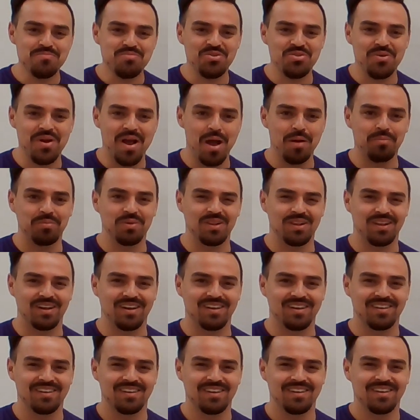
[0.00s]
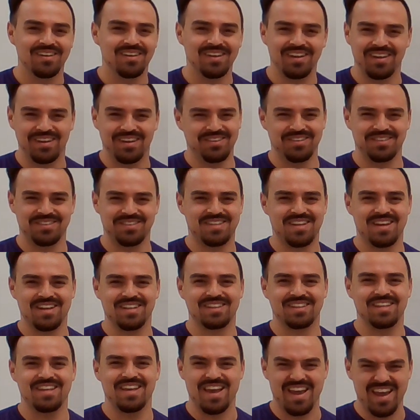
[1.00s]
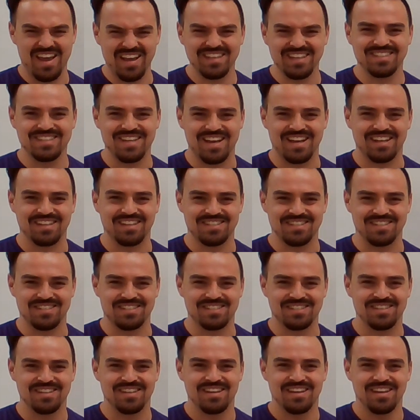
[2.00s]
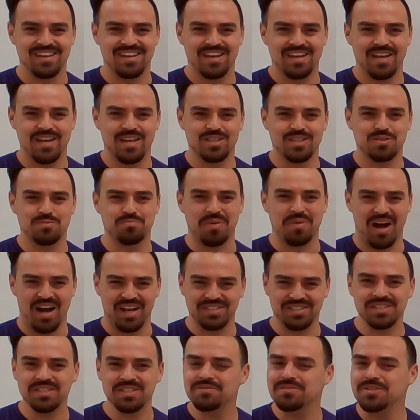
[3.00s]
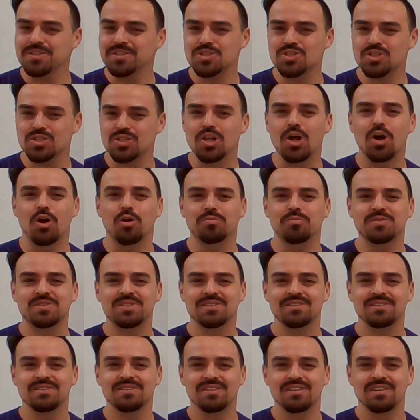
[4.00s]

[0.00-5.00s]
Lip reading: parabola intersect the x-axis? It's positively sloped.